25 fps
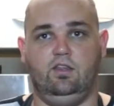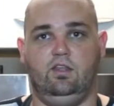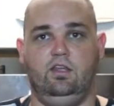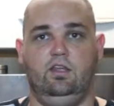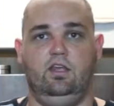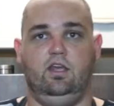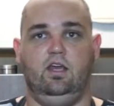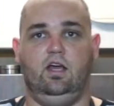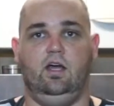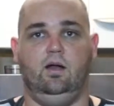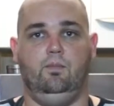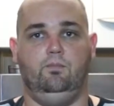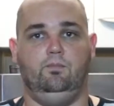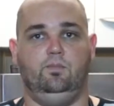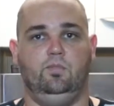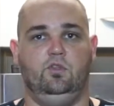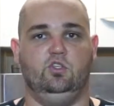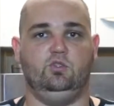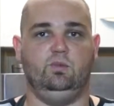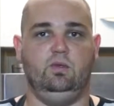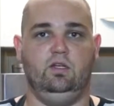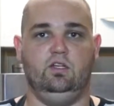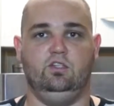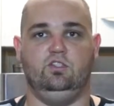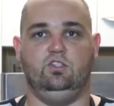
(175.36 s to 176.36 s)
the
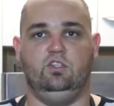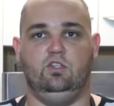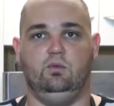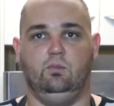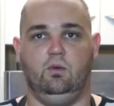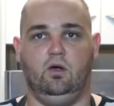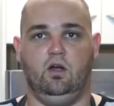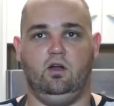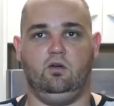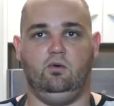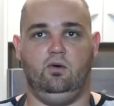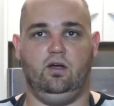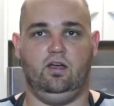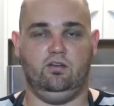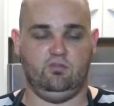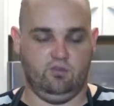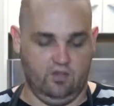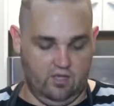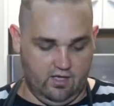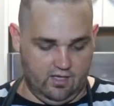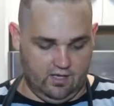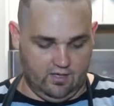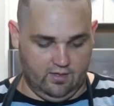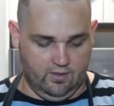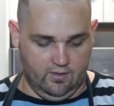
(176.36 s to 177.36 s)
spinach is in the microwave
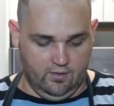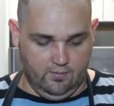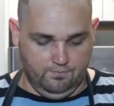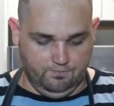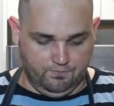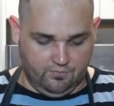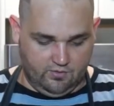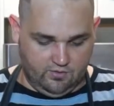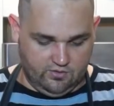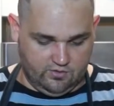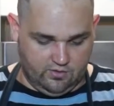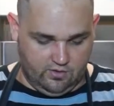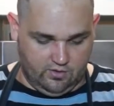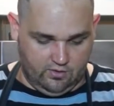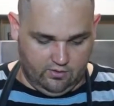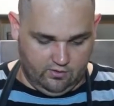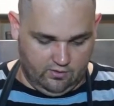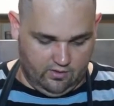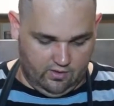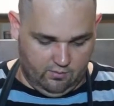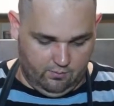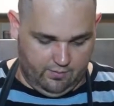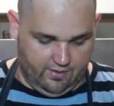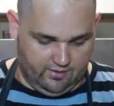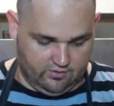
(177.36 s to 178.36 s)
now, so I'll
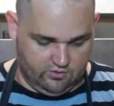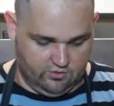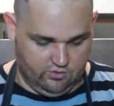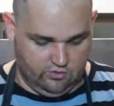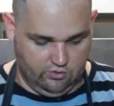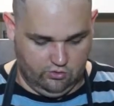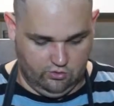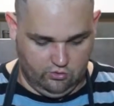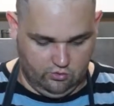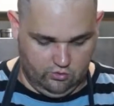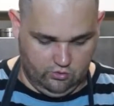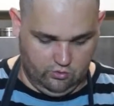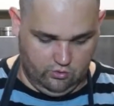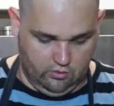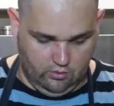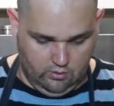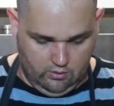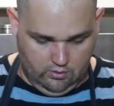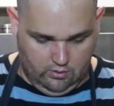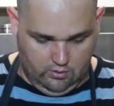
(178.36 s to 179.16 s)
get back to